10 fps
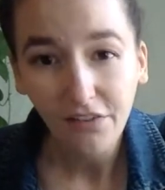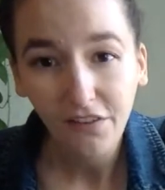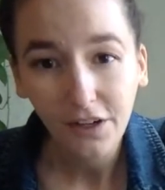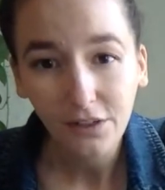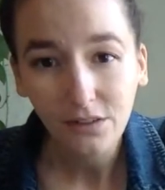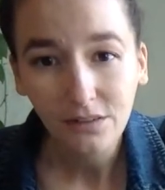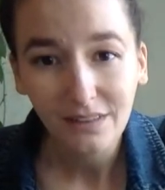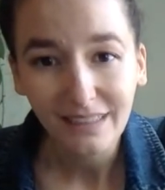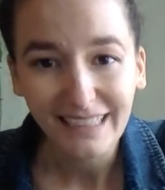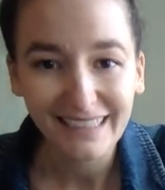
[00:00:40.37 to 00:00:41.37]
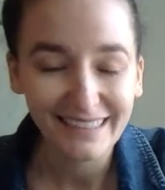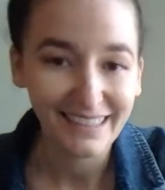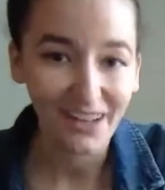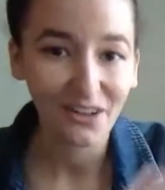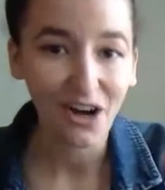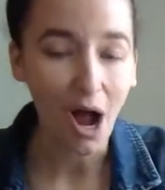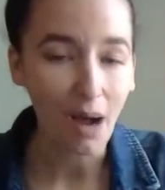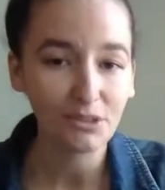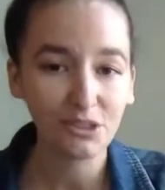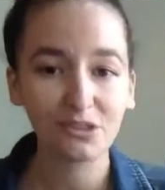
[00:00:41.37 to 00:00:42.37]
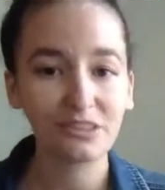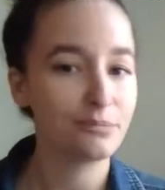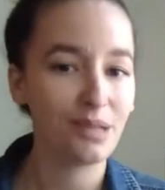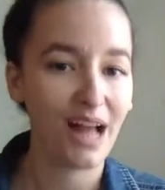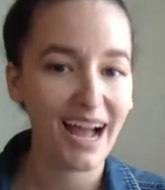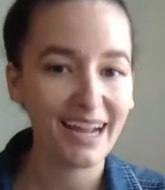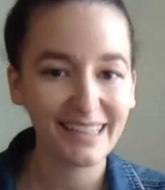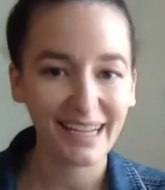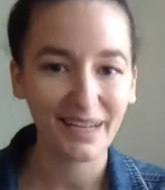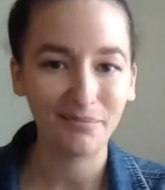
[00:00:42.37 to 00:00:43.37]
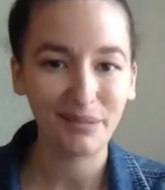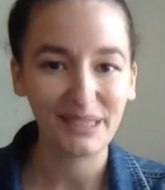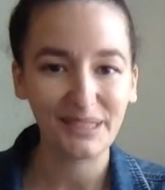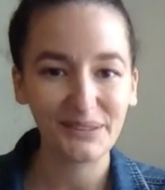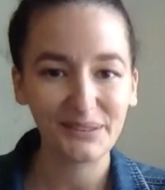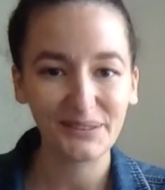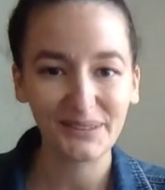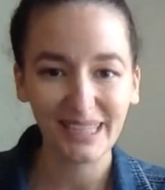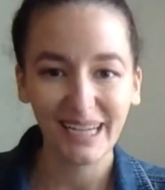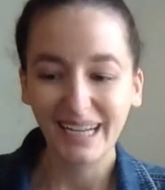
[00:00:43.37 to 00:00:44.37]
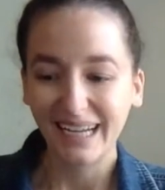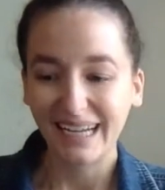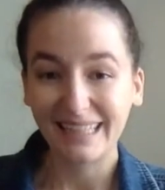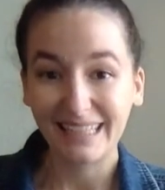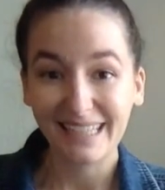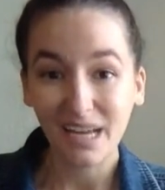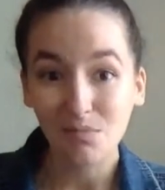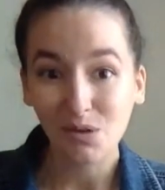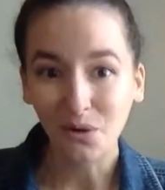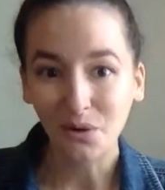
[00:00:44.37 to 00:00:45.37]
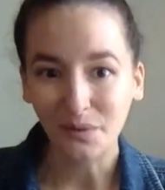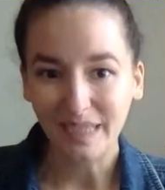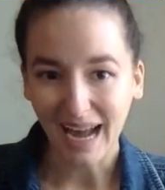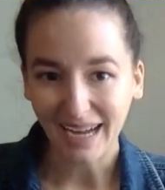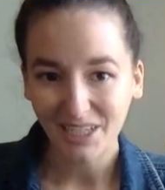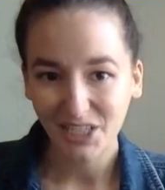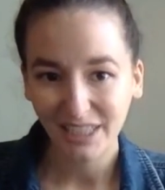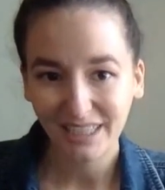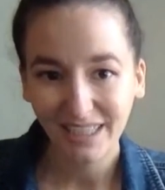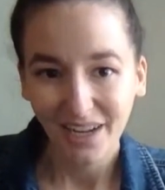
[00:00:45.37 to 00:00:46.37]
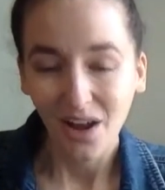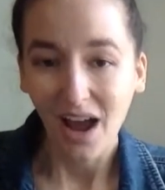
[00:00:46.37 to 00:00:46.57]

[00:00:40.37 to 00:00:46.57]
A funnel is another optional supply that can be used in this chemical reaction.